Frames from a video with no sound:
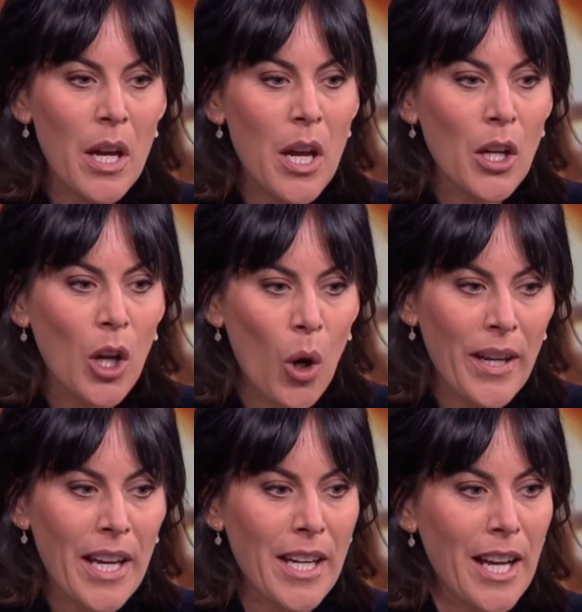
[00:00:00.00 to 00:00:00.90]

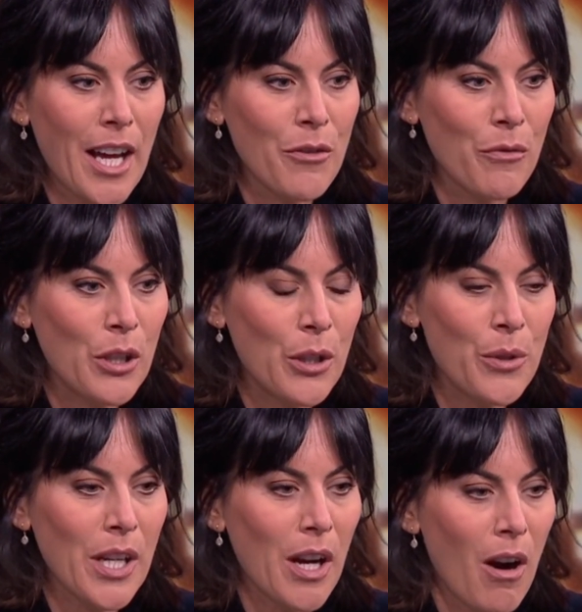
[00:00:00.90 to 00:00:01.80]
going in and
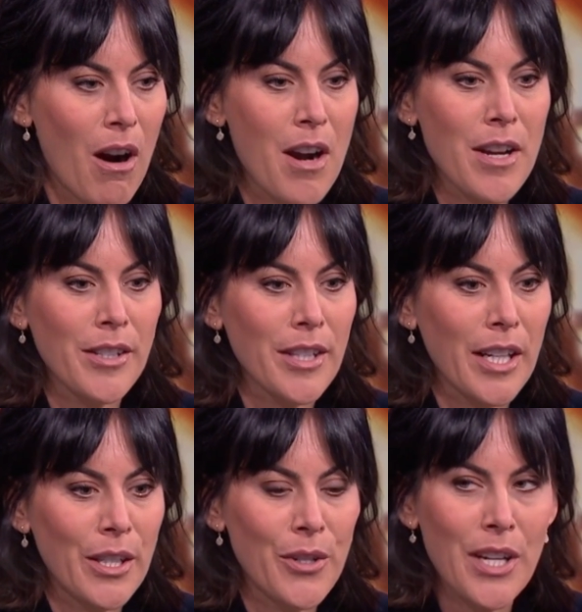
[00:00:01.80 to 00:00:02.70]
looting Arnott's
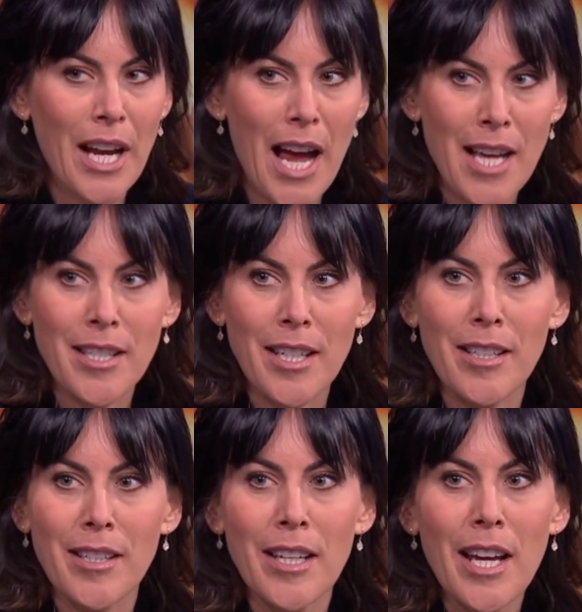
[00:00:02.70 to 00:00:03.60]
and looting
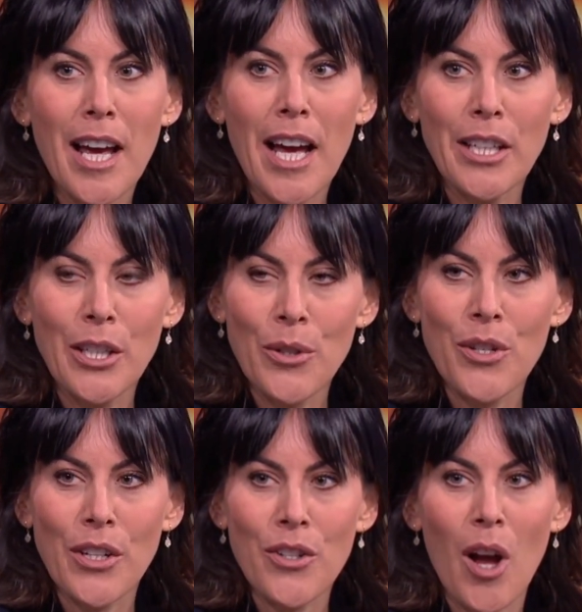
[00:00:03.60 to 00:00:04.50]
ASICs and
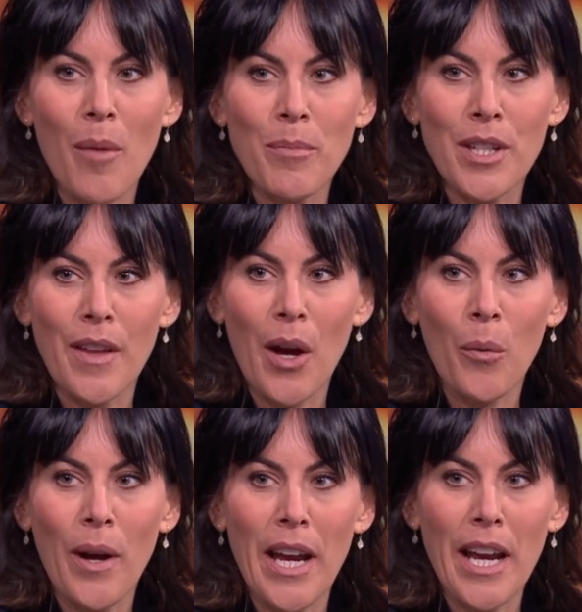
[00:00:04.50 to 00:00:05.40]
looting shops in that
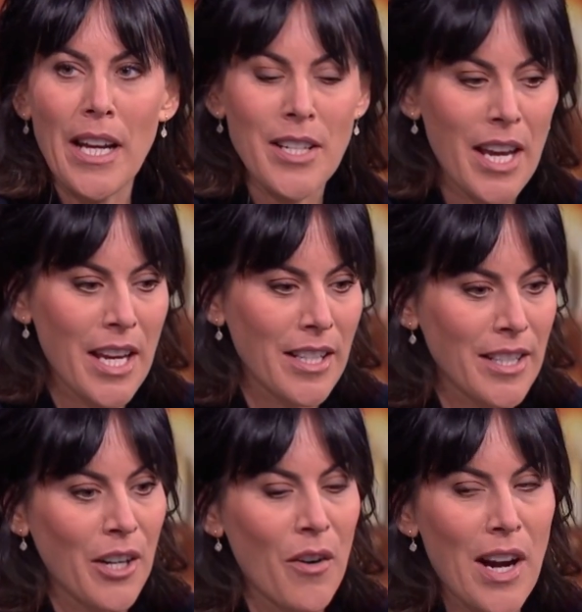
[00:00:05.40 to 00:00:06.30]
way and taking
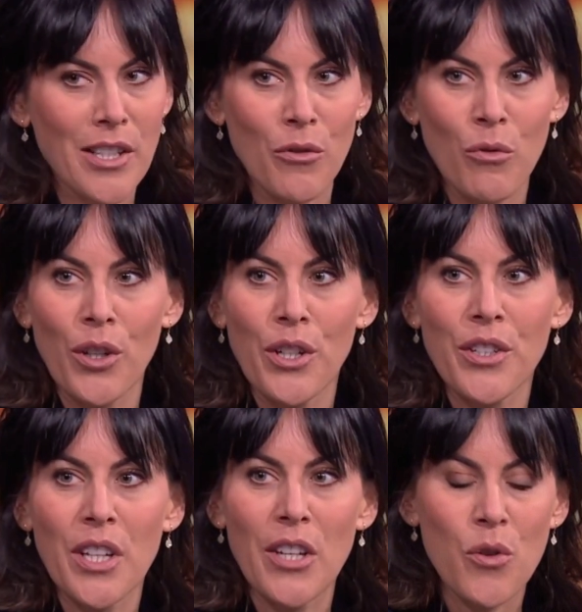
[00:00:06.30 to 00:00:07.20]
cigarettes and
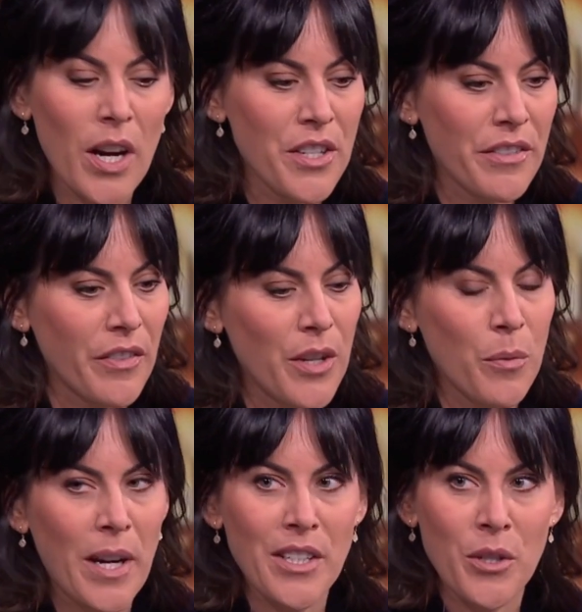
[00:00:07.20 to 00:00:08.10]
runners and trying to find
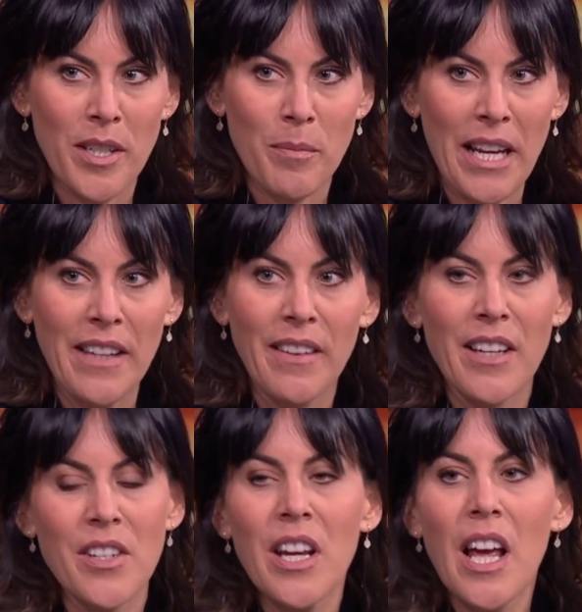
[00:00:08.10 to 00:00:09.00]
ways to explain
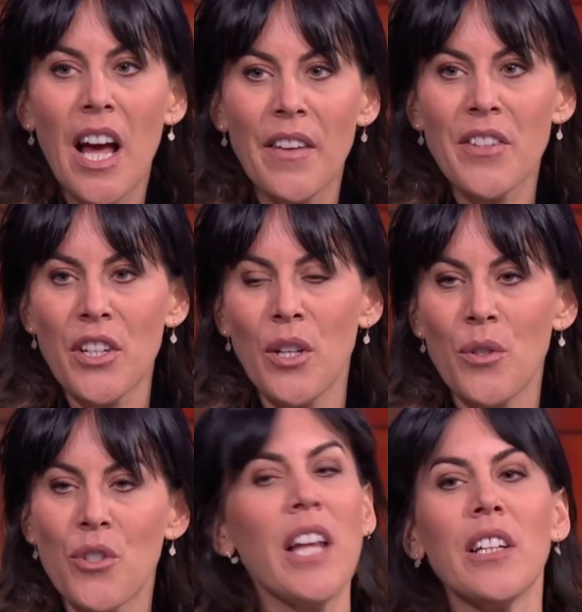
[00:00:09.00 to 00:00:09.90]
that. And that's a
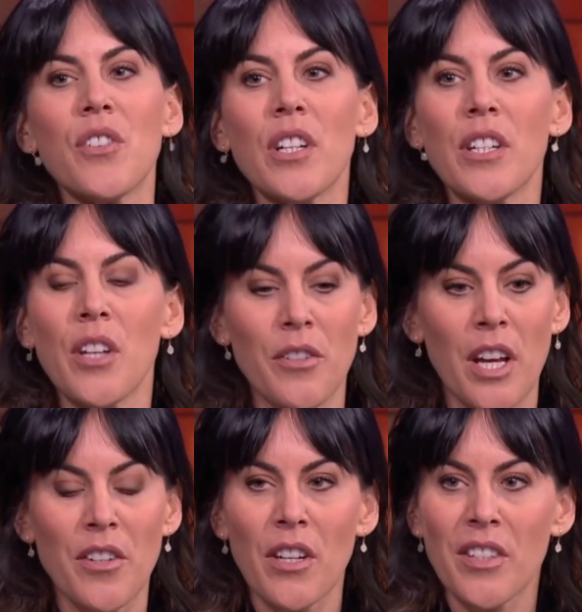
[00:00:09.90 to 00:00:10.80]
huge challenge. And it's
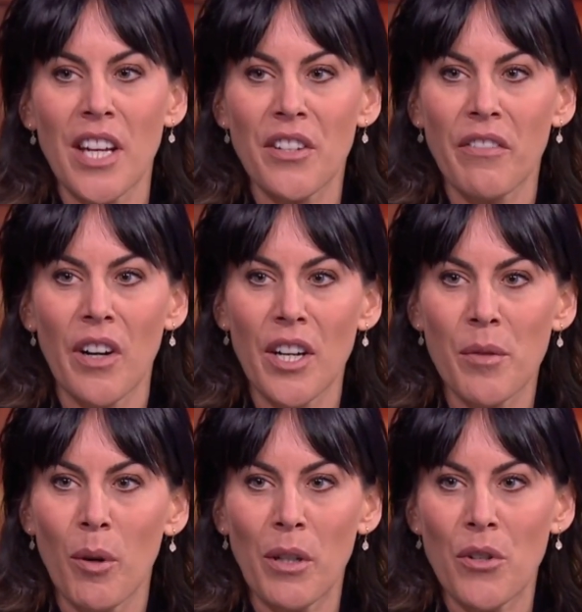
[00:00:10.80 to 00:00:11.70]
and setting fire
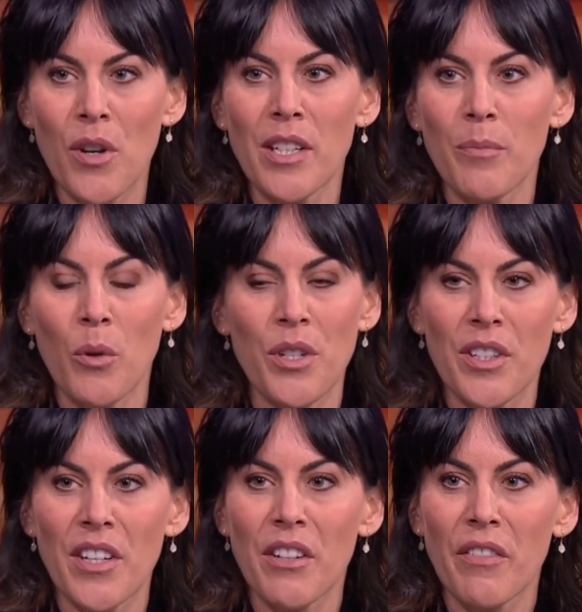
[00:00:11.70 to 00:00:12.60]
to public transport and
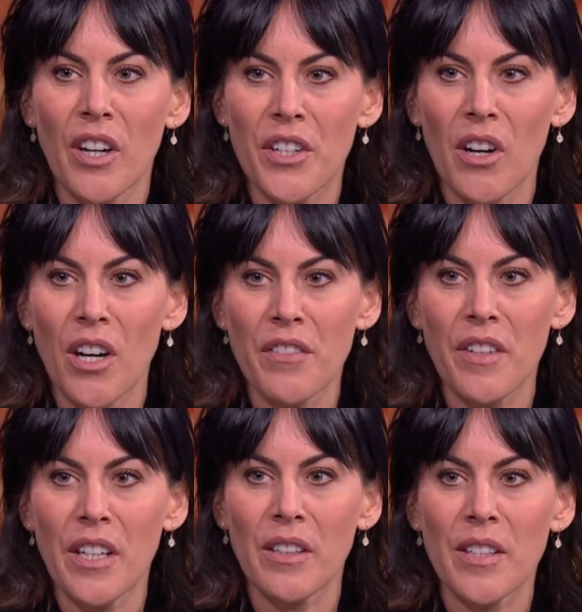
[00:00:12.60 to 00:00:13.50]
setting fire to Garda
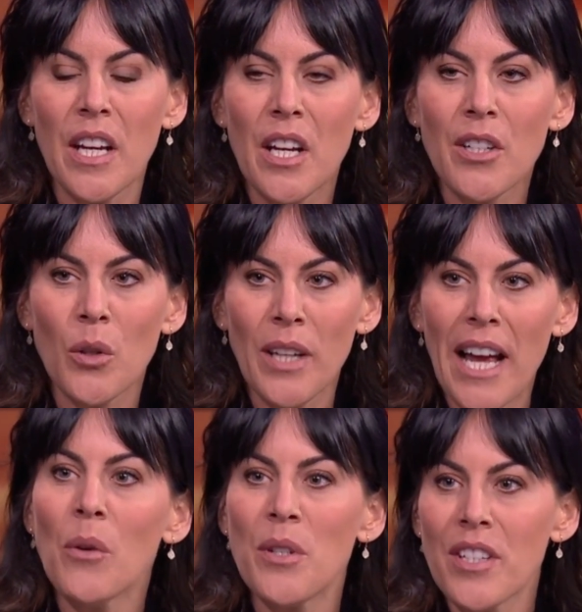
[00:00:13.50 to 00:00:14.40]
vehicles. So
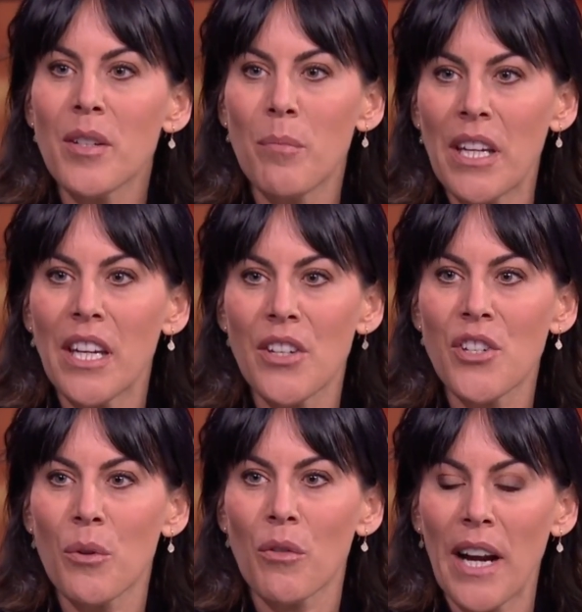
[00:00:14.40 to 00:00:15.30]
language is a big
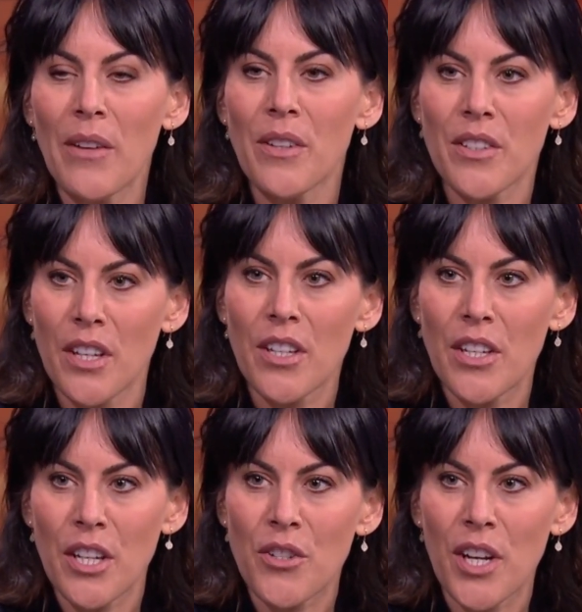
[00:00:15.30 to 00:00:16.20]
issue around this.
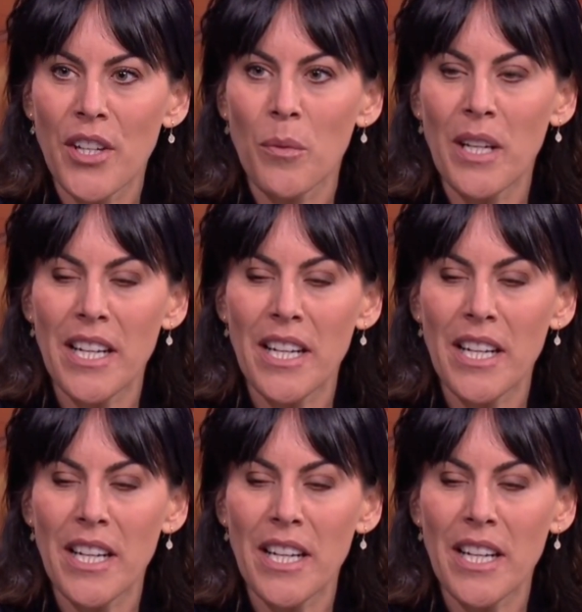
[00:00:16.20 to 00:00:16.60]
It genuinely is.